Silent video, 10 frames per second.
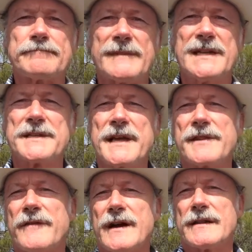is
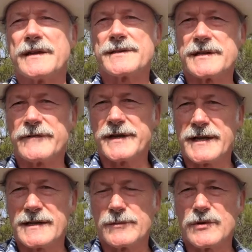another violation of
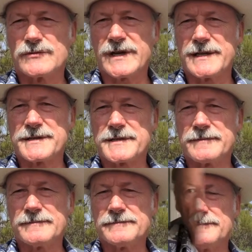inalienable rights.
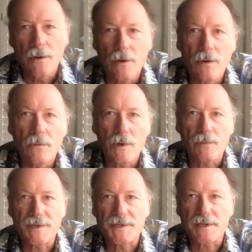What
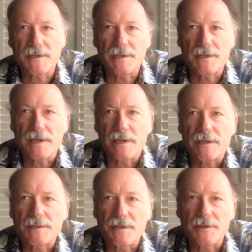we see today
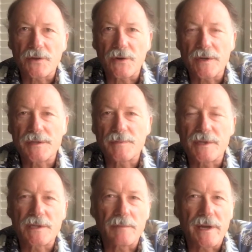is that the coins
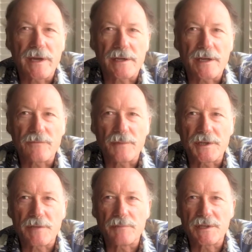minted by our government
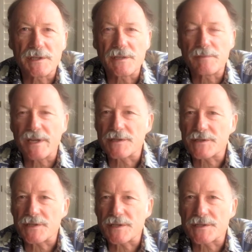have been
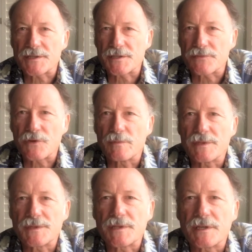debased just as the
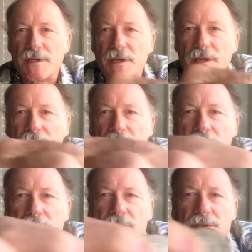Romans did.
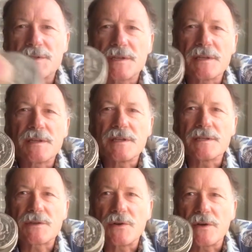You can see
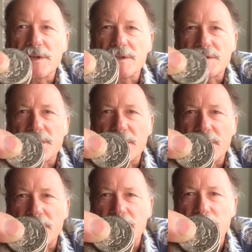these coins
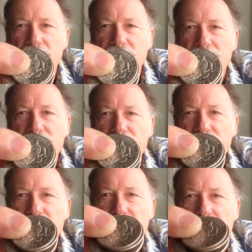here are made of
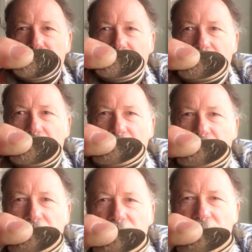cheap metal
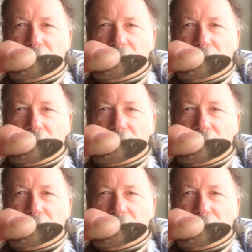and